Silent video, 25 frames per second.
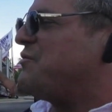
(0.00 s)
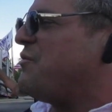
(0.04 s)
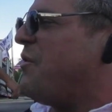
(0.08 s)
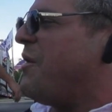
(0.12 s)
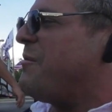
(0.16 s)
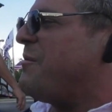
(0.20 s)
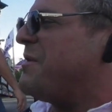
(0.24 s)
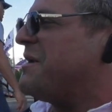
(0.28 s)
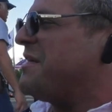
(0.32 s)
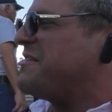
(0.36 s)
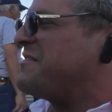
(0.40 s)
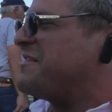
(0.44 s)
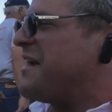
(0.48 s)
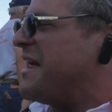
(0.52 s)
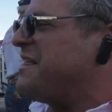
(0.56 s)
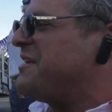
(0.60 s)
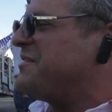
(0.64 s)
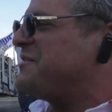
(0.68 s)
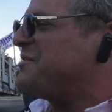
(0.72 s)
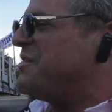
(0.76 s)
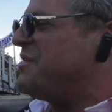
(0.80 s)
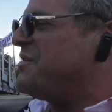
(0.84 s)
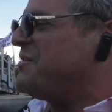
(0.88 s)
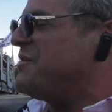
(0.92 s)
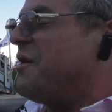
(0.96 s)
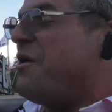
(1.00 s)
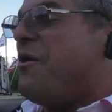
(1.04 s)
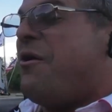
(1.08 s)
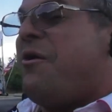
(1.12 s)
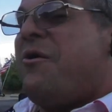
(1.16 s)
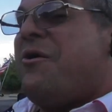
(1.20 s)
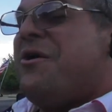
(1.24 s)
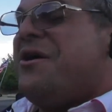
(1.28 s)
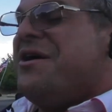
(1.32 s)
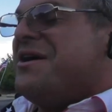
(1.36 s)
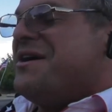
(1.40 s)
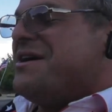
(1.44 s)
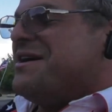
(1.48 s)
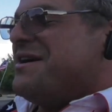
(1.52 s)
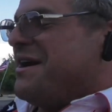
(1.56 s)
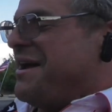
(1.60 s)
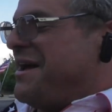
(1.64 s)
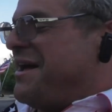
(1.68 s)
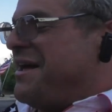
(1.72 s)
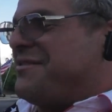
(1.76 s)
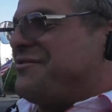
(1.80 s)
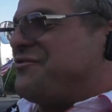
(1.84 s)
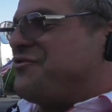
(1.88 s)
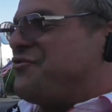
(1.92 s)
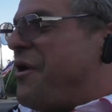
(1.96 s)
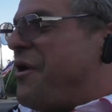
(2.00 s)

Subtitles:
doing what he said he's going to do. And